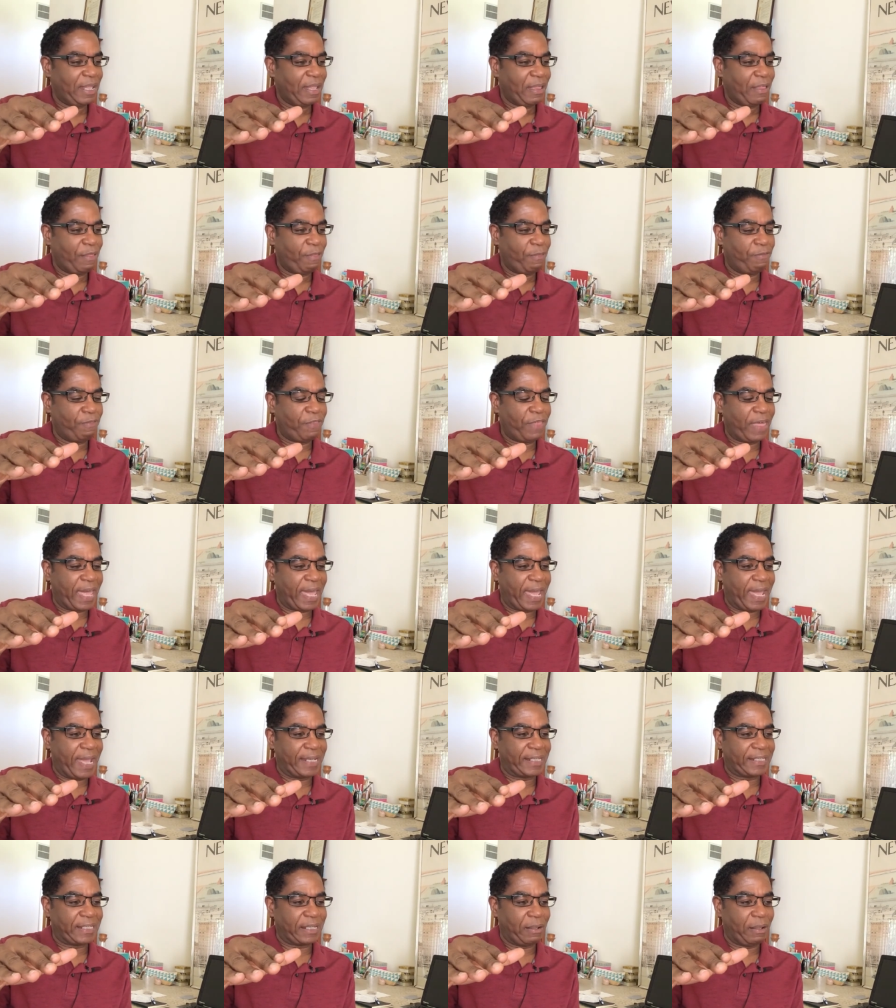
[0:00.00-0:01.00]

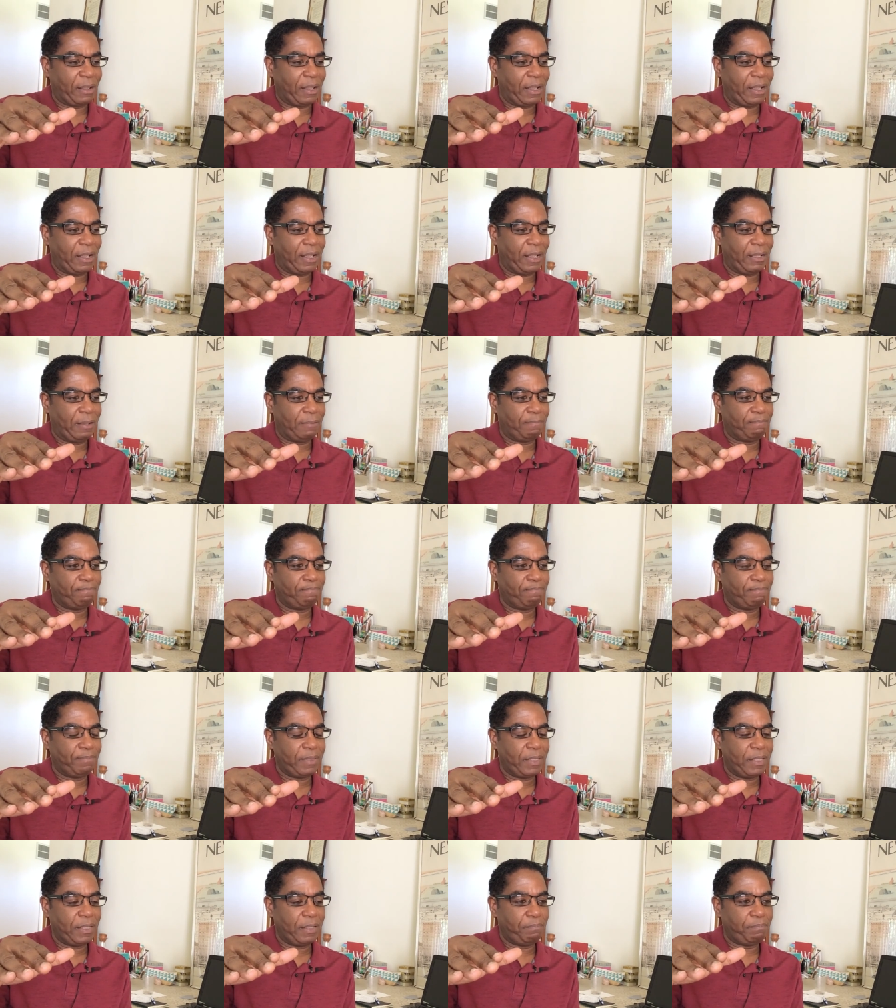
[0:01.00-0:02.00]
that um,
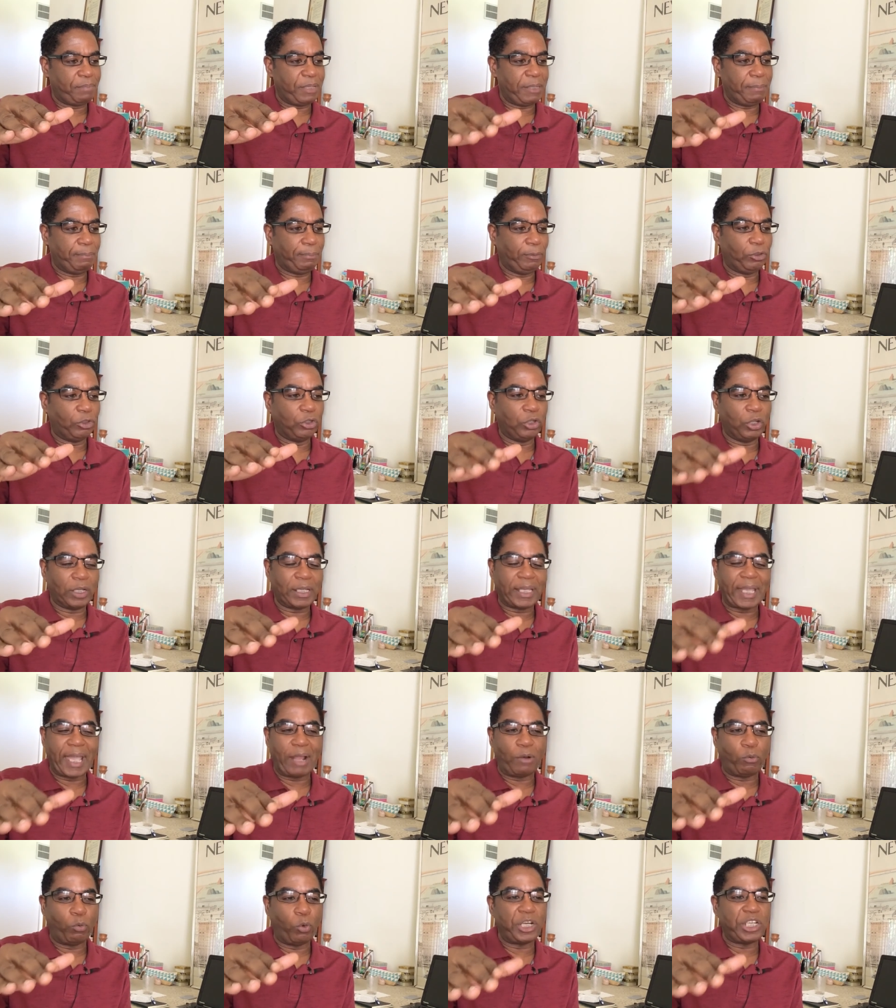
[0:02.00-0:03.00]
people look
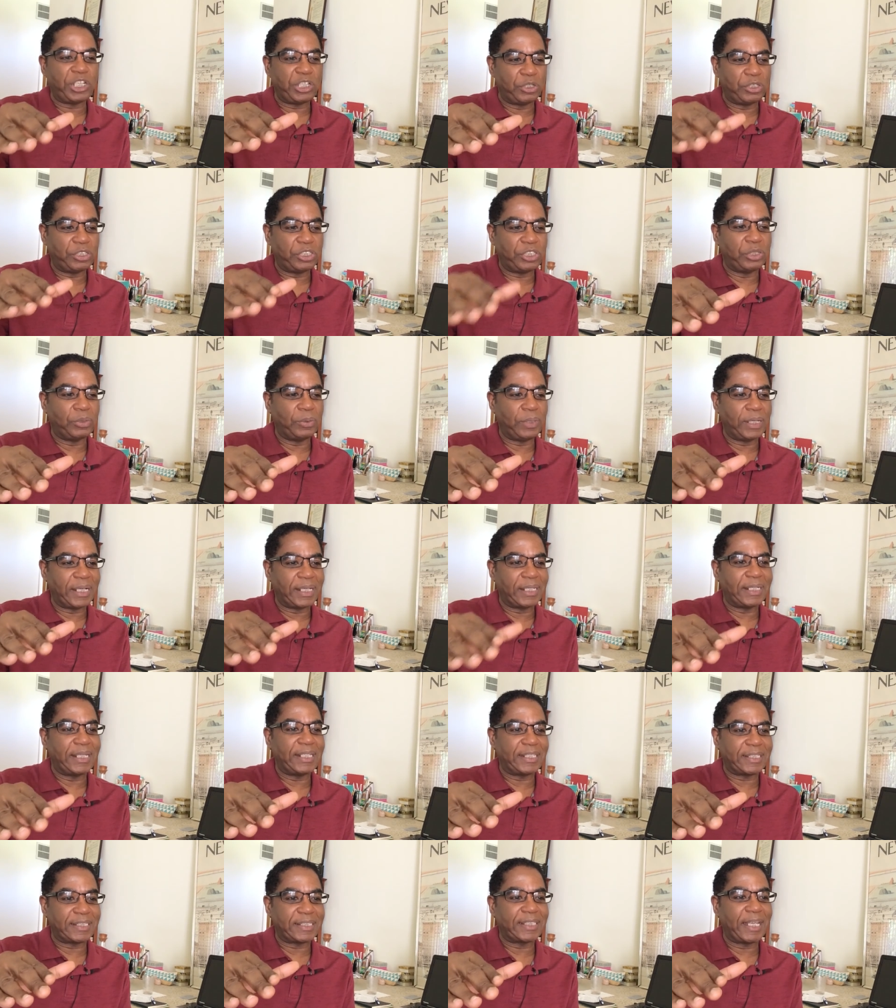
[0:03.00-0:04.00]
at what you're doing and
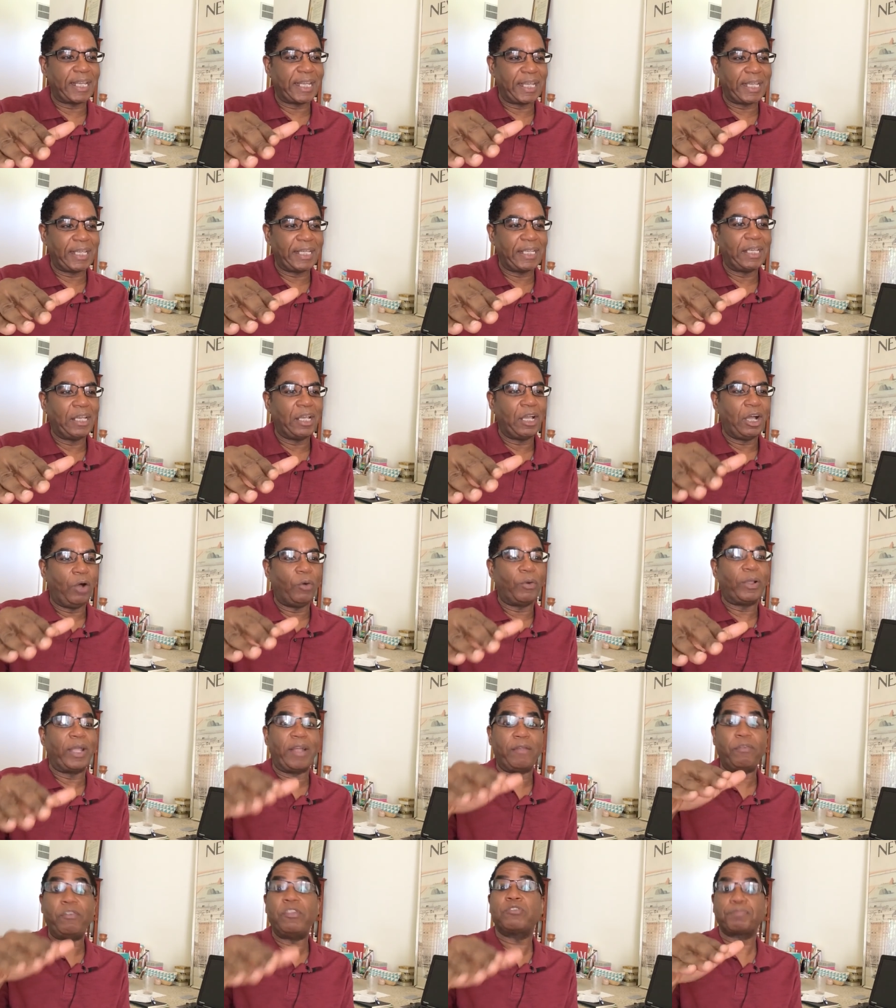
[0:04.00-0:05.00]
they say,
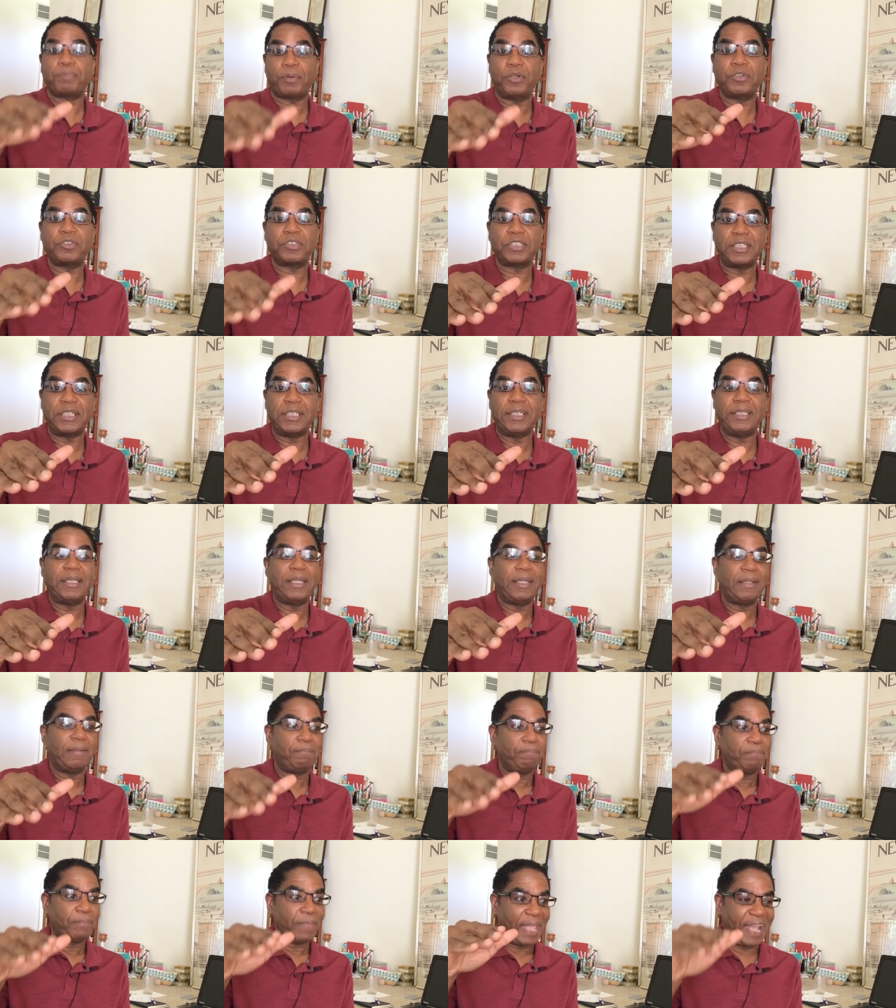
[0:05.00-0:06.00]
okay, this person
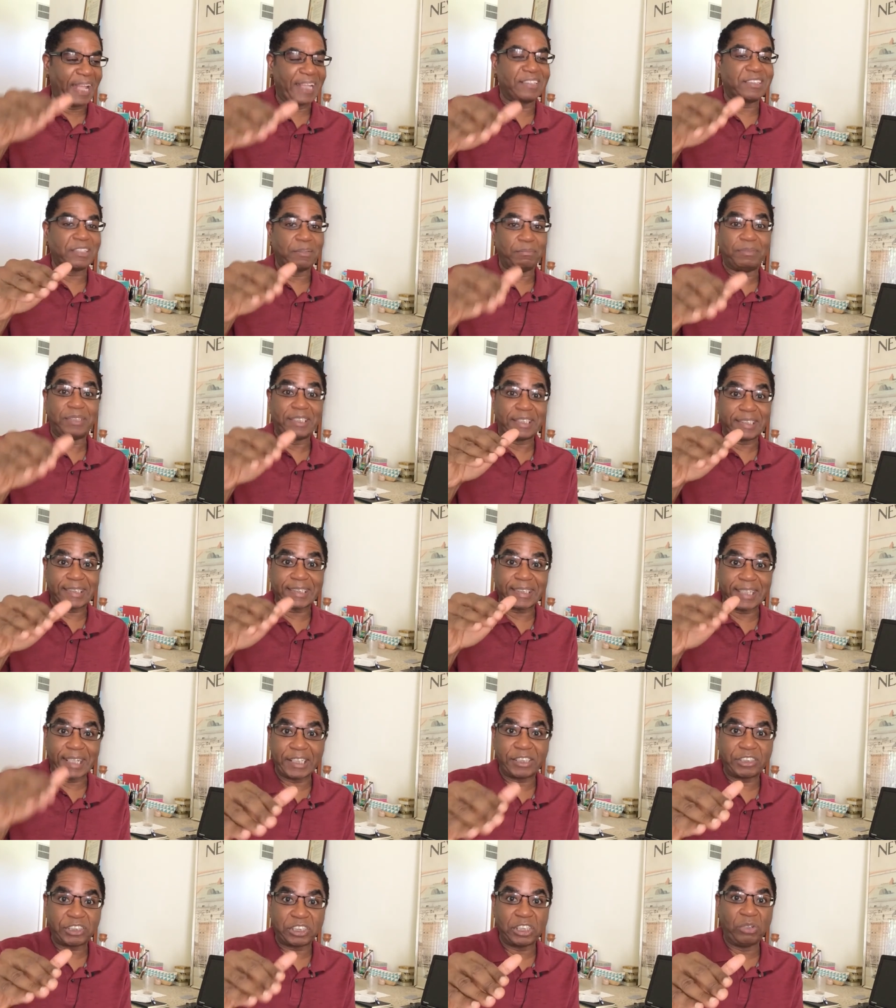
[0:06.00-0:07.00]
has some
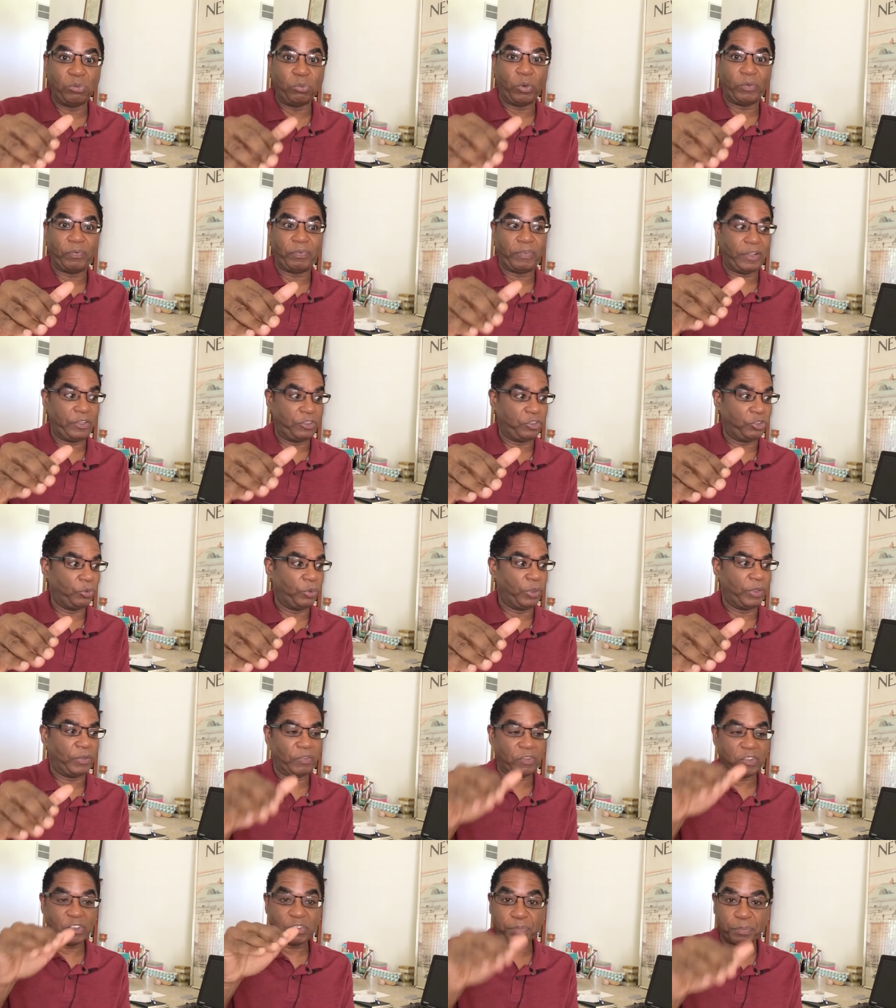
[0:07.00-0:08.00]
distinction in what they're
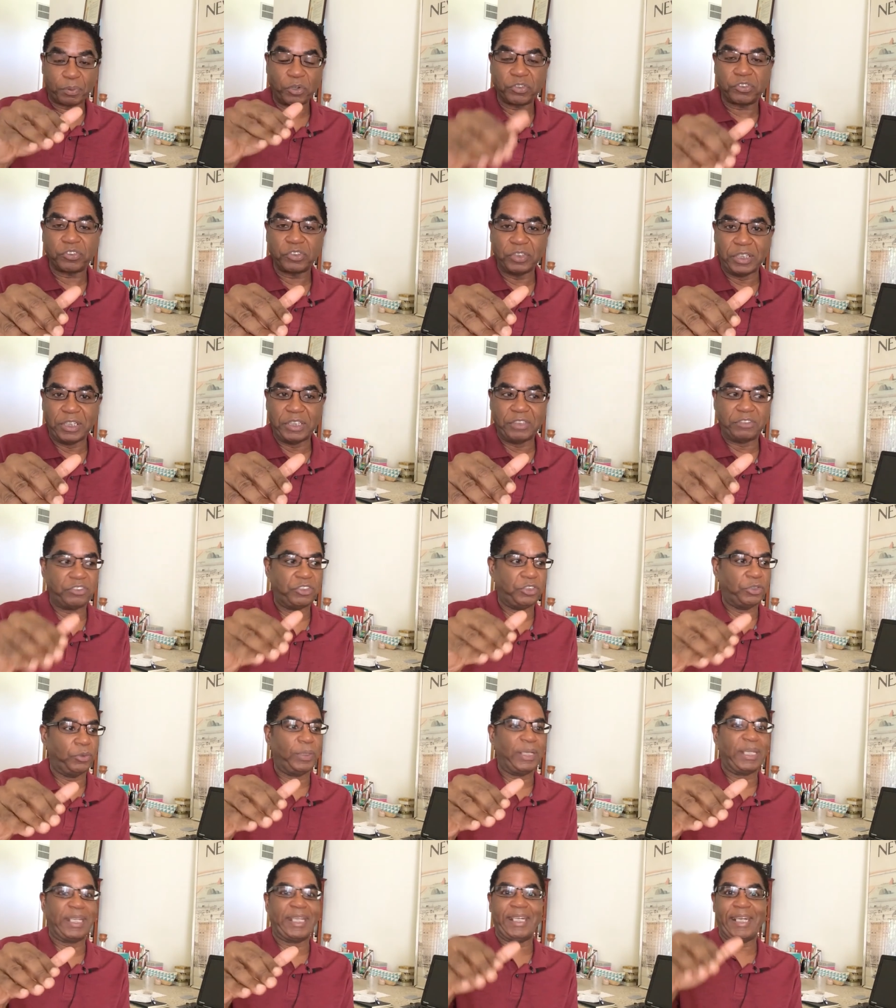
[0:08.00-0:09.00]
doing. This person is
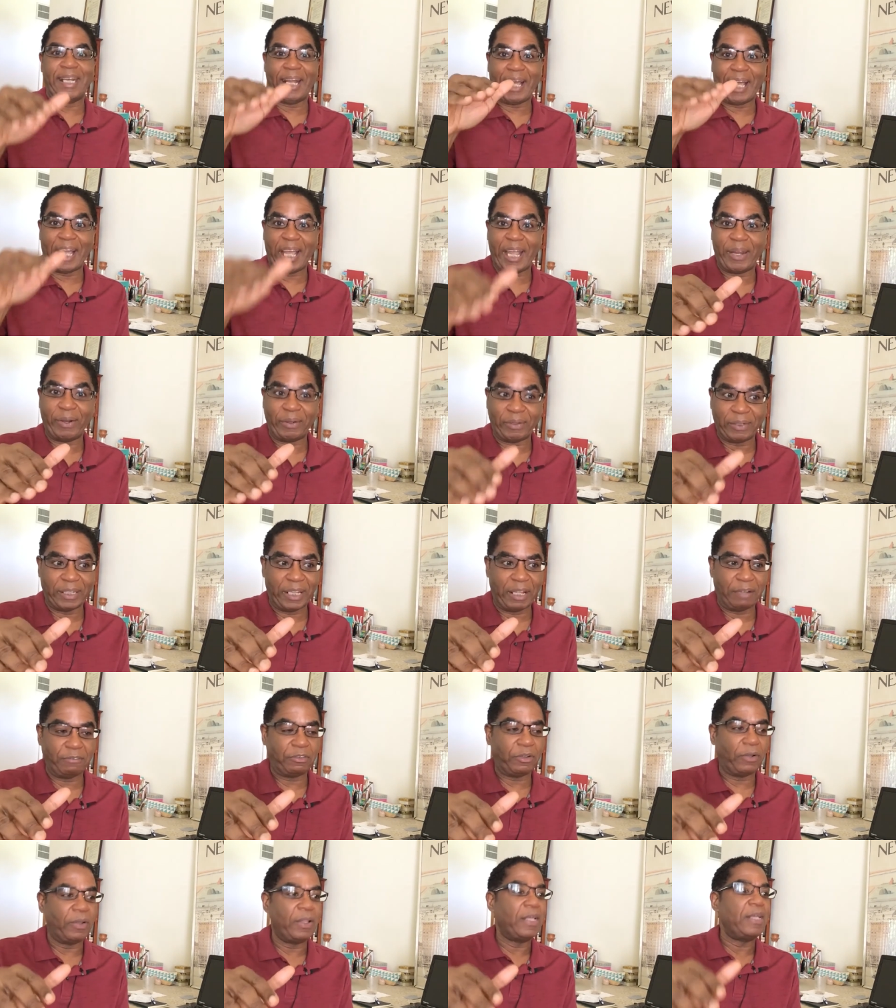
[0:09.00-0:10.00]
doing it at a higher
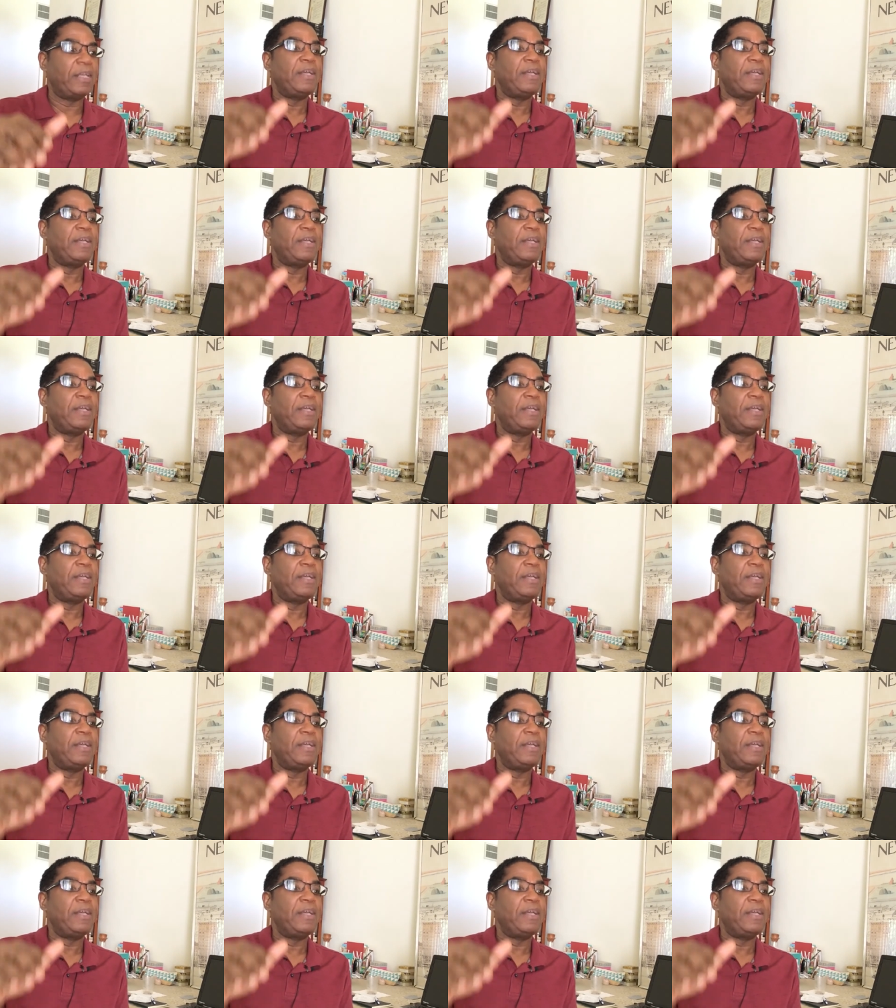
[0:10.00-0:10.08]
level.